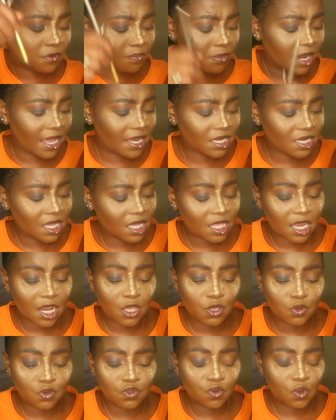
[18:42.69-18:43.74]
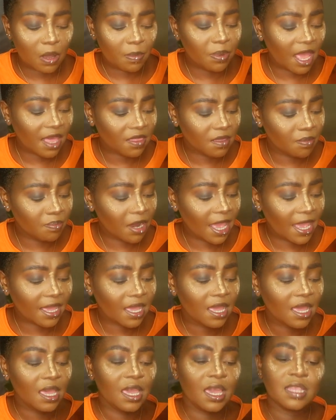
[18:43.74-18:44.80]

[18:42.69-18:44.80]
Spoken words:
blending that I use to apply the black.